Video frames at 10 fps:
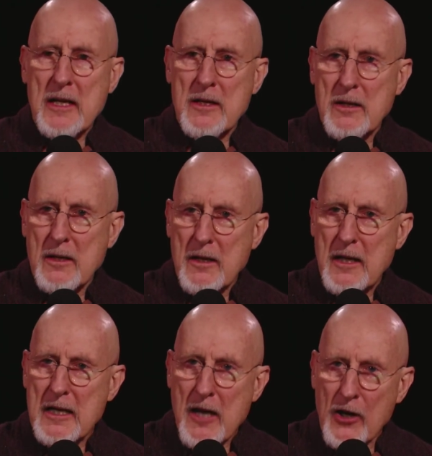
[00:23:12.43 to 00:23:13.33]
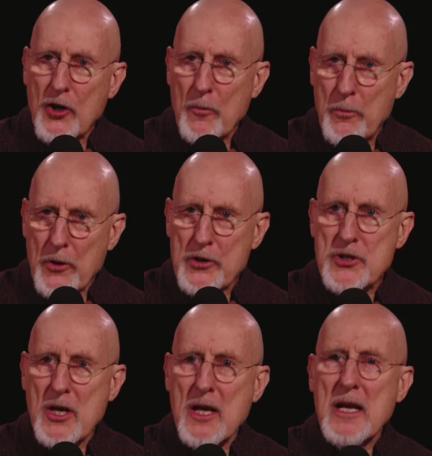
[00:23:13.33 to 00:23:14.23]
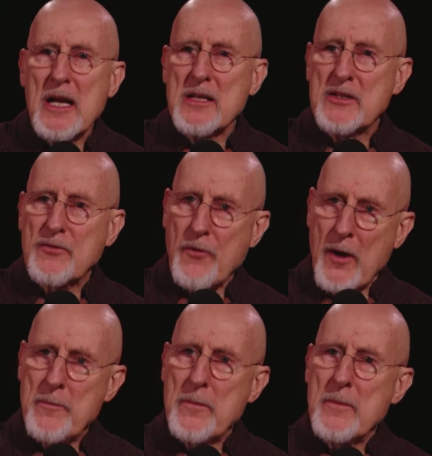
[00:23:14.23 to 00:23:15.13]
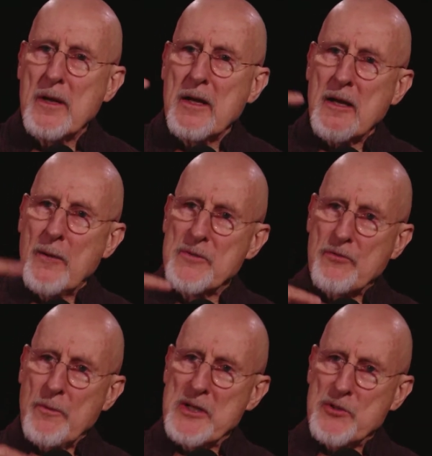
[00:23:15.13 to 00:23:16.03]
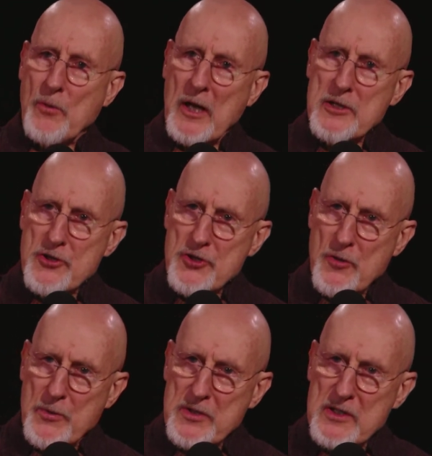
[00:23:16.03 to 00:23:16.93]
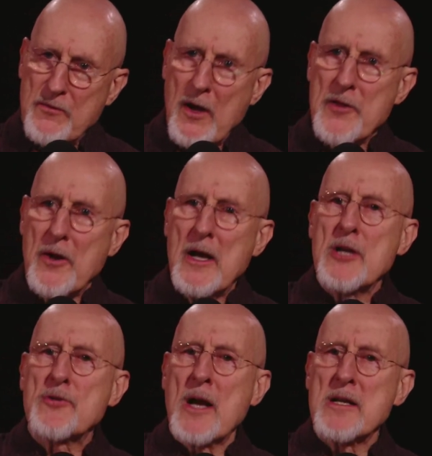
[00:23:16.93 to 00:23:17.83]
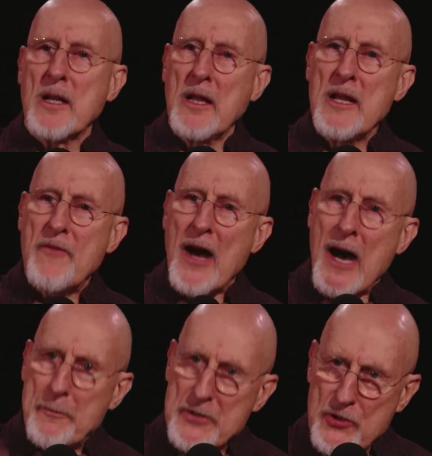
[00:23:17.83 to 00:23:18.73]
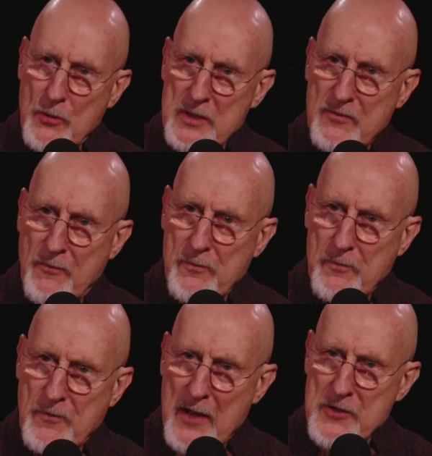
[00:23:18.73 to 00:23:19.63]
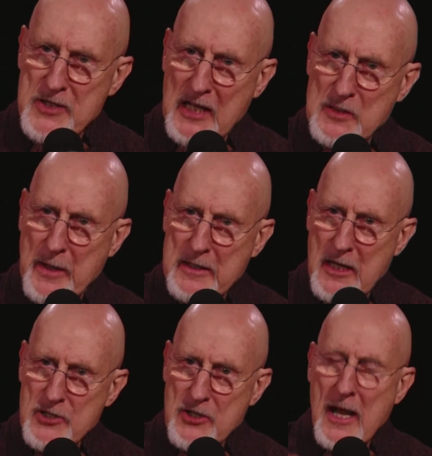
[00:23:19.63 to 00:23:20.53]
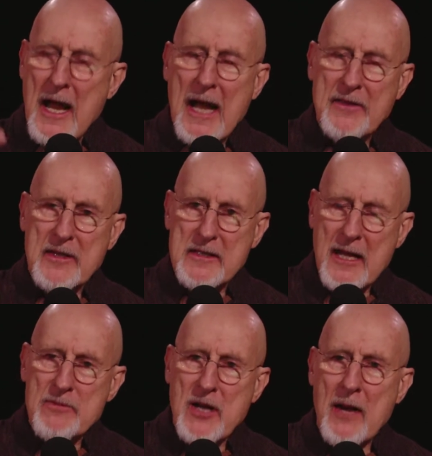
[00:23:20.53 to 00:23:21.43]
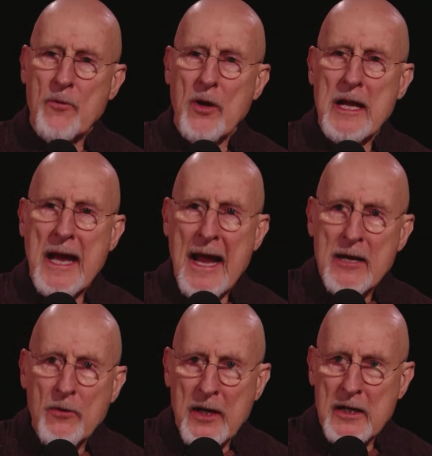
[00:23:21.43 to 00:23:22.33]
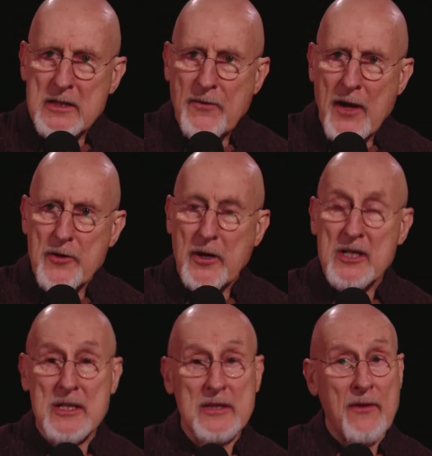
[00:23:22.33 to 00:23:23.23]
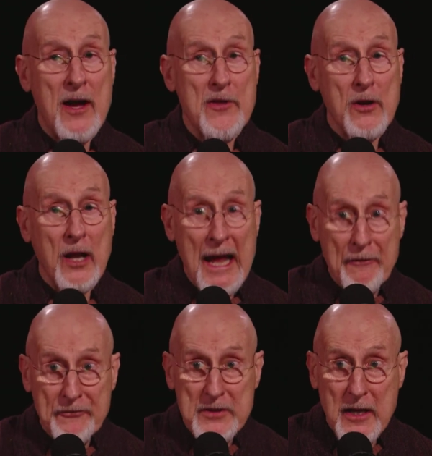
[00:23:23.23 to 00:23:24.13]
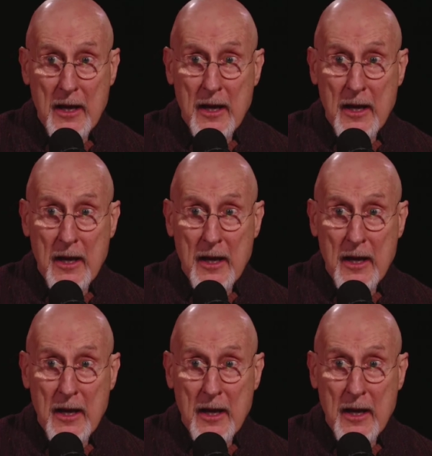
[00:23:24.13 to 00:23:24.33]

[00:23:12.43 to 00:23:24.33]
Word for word: in the younger Bush is from comes from his relationship with his father, trying to live up to his father's expectation, at the same time really angry at his father because his father left